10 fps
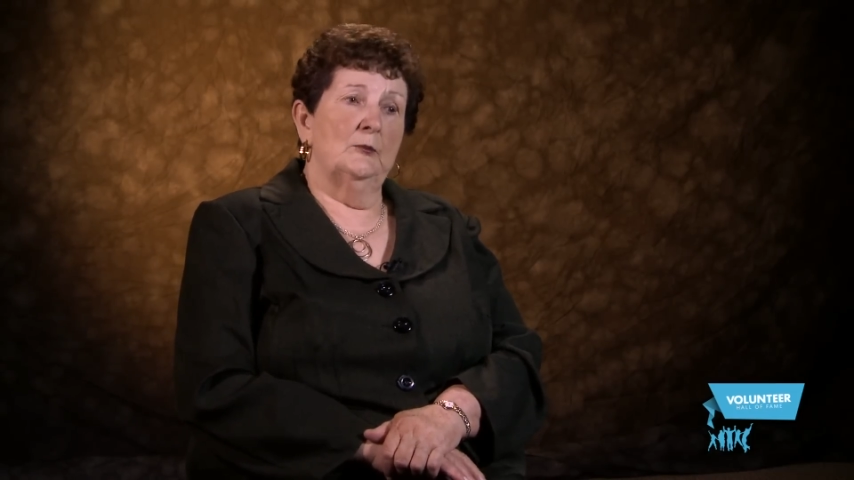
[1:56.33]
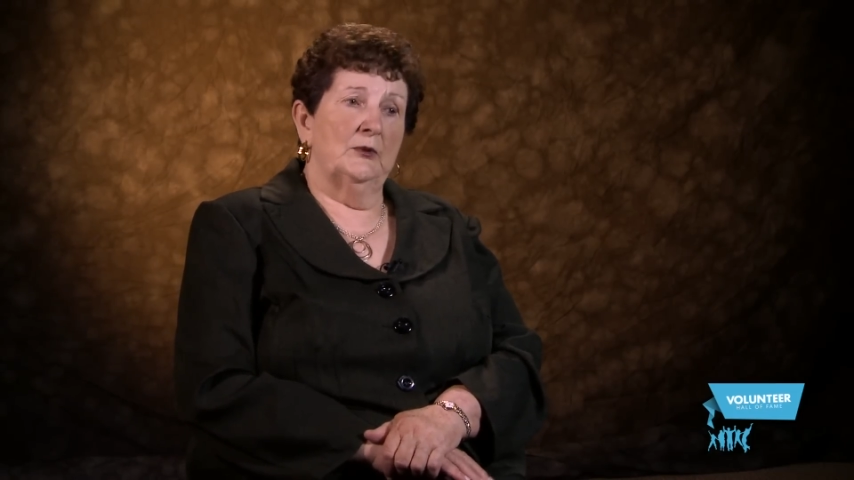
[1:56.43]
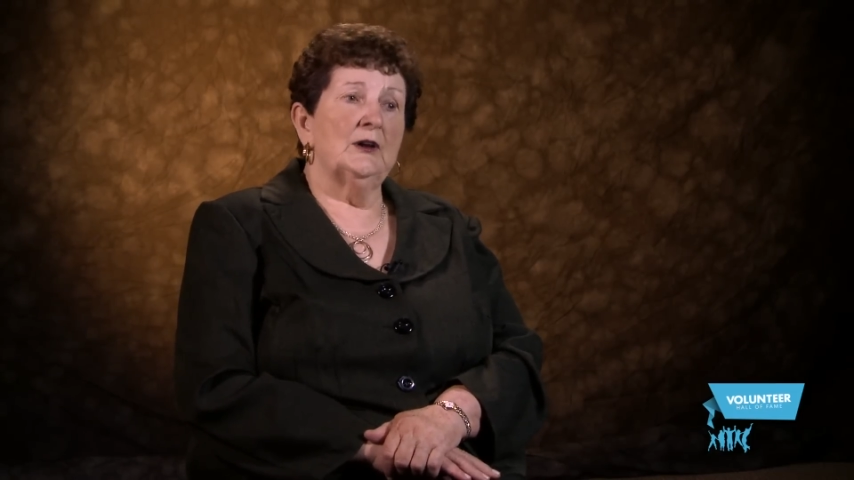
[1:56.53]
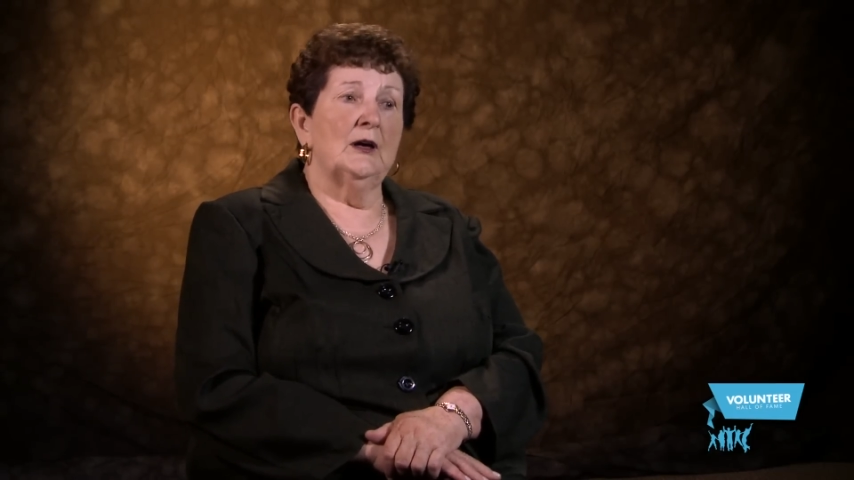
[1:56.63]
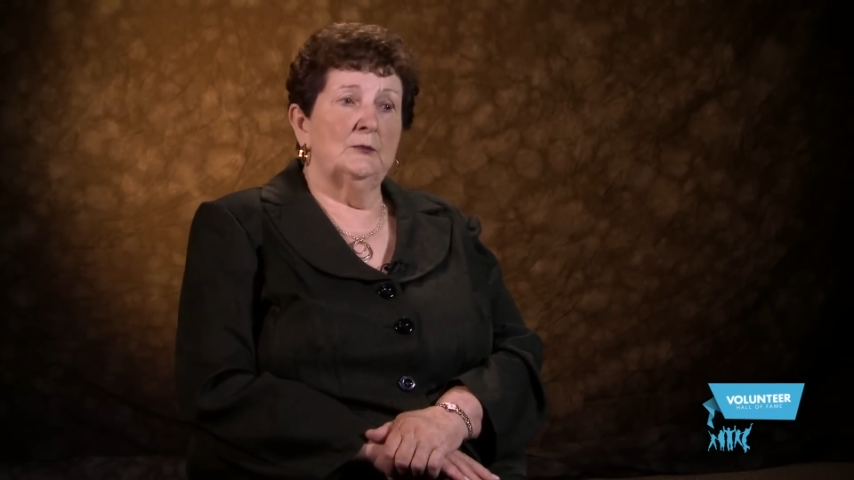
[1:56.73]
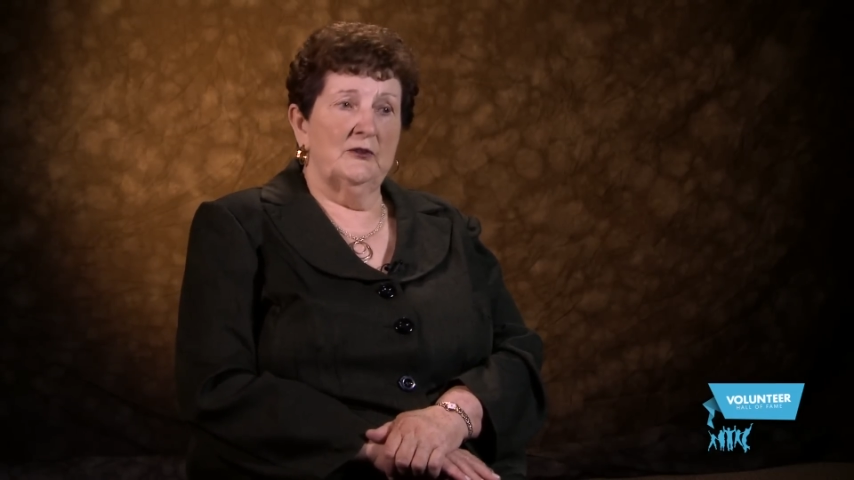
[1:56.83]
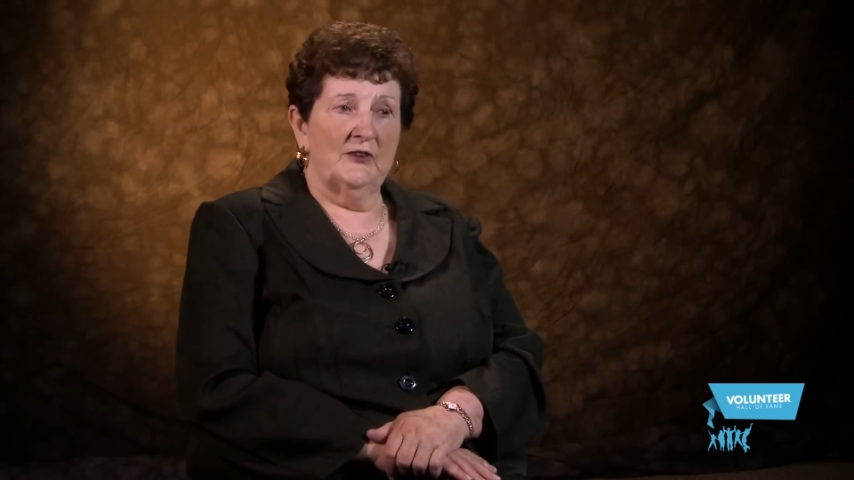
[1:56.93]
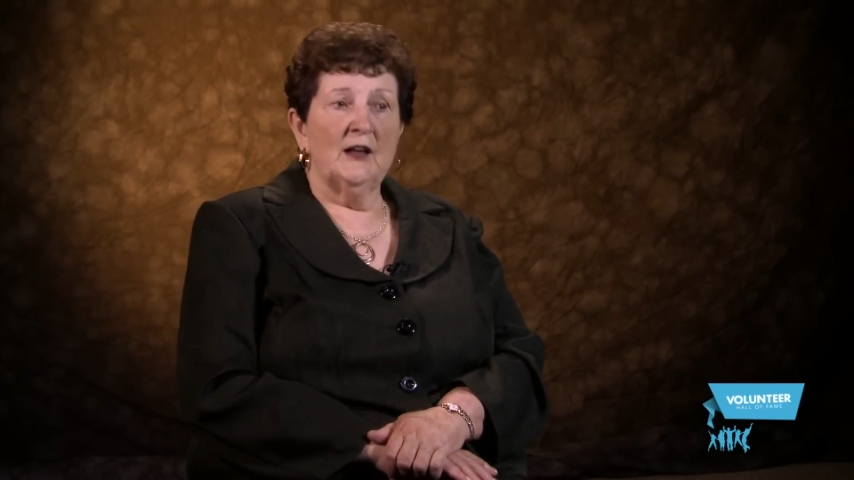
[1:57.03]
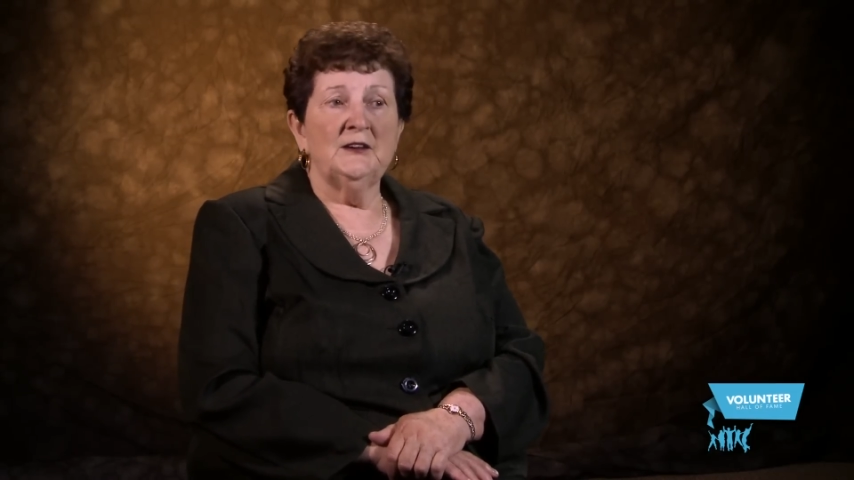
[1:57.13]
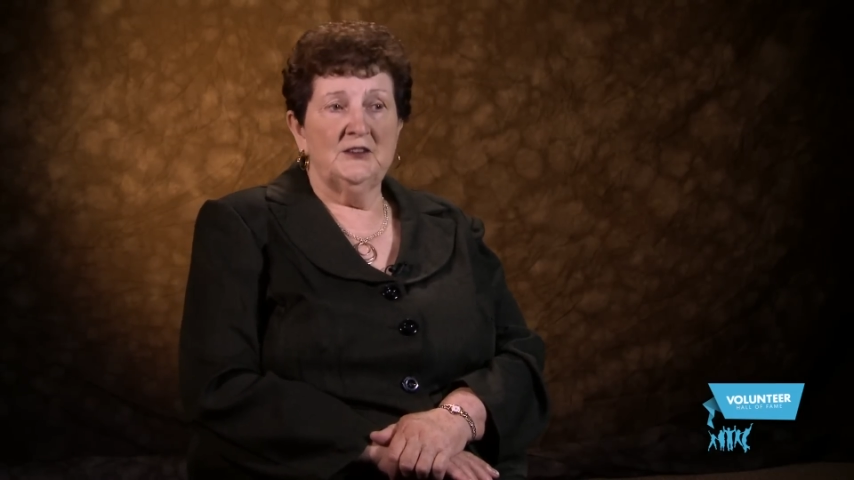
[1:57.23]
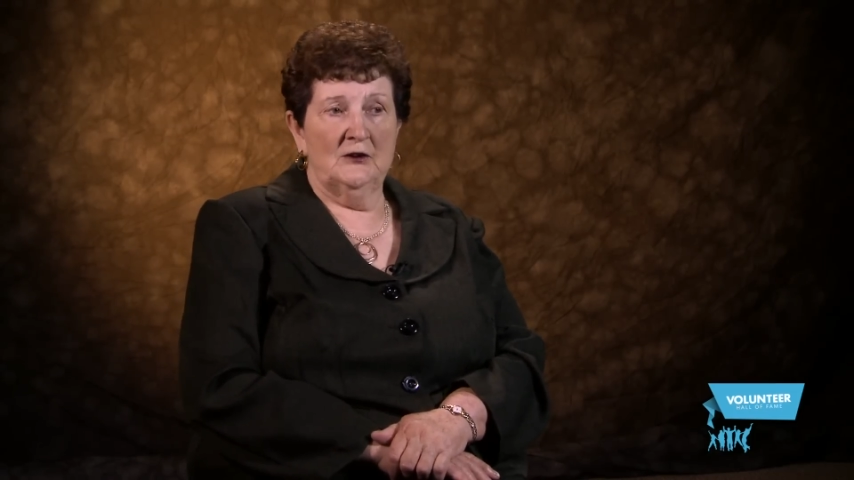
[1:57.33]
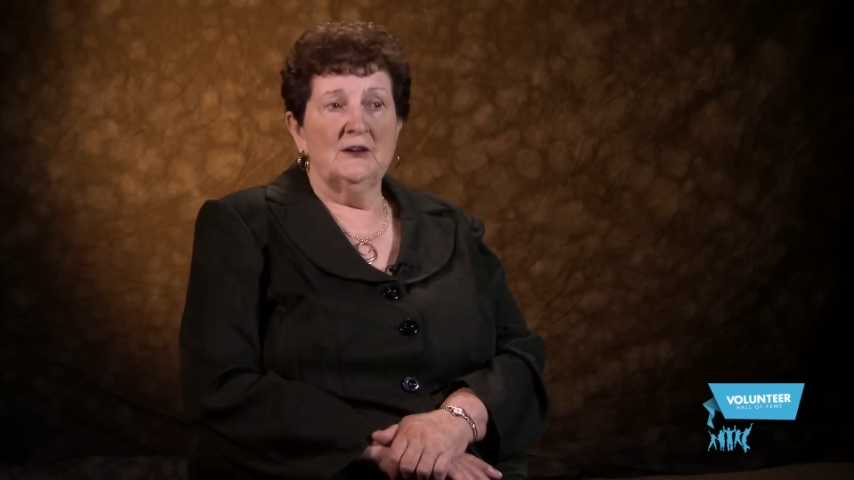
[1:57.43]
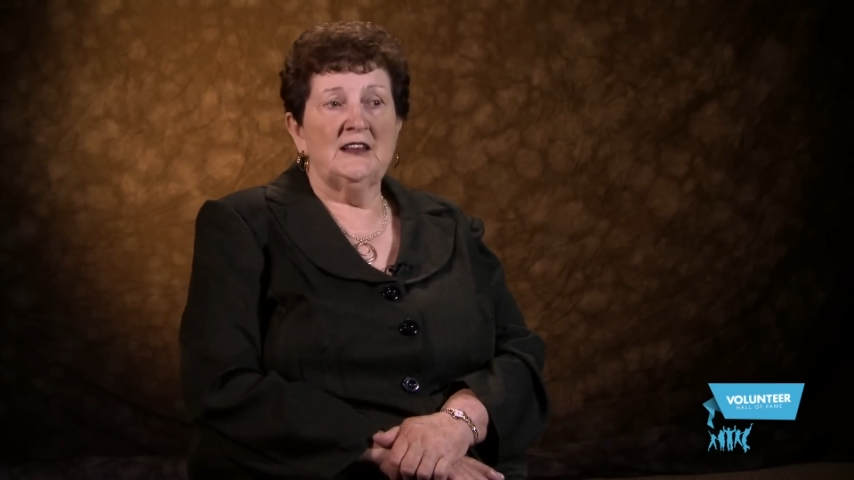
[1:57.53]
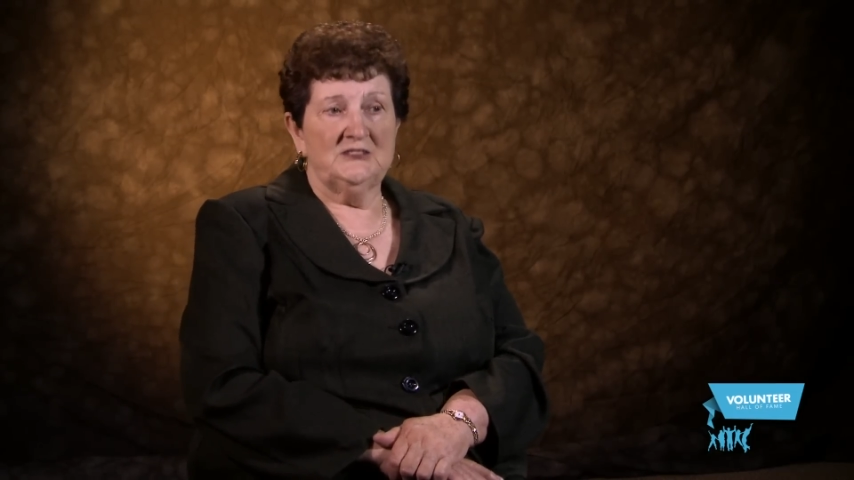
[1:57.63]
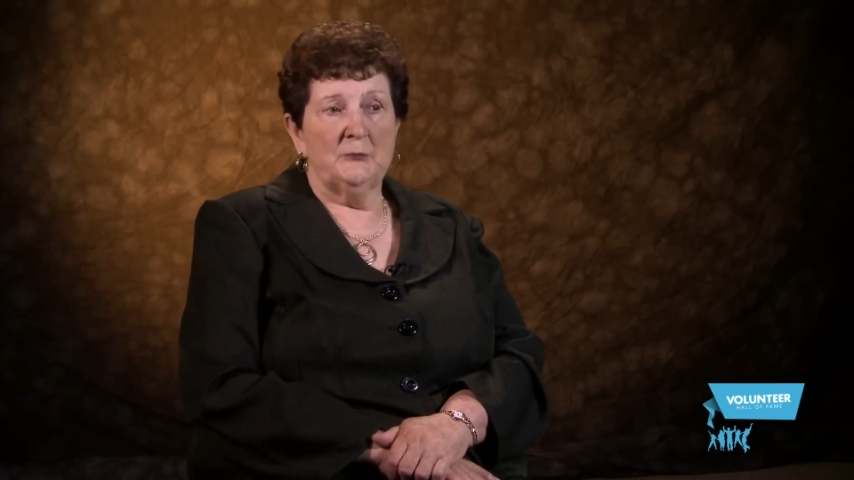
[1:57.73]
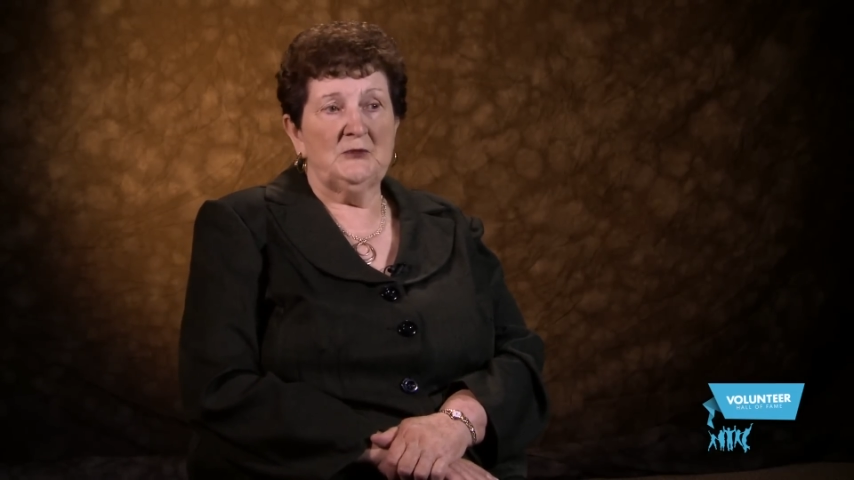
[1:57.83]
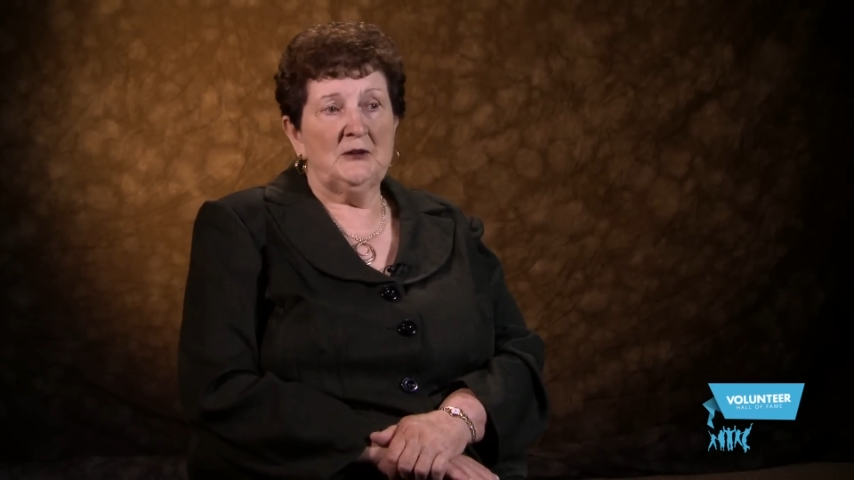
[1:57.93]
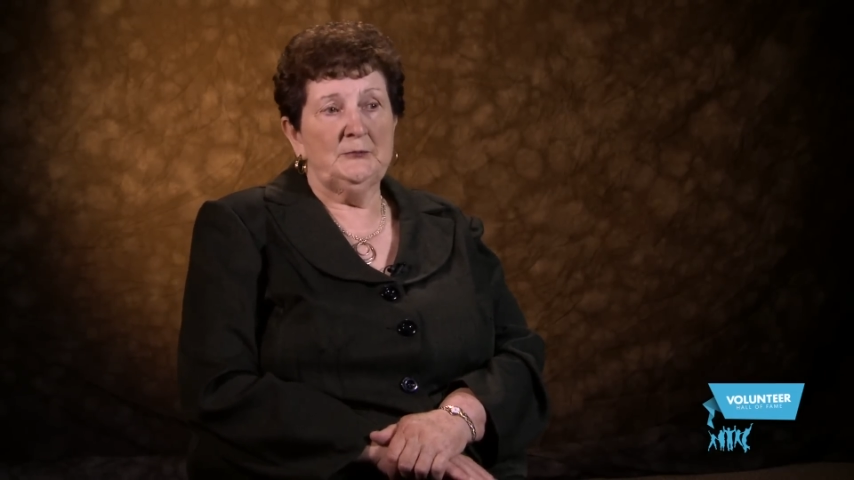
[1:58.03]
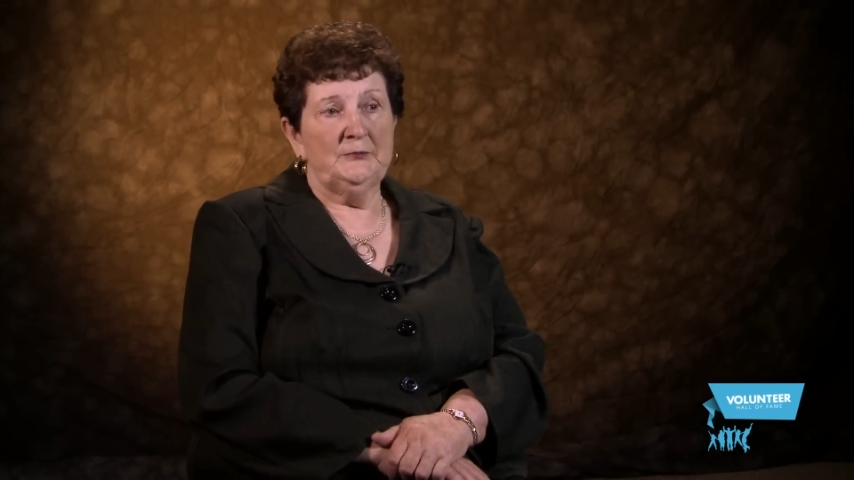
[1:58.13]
but I'll be volunteering at something.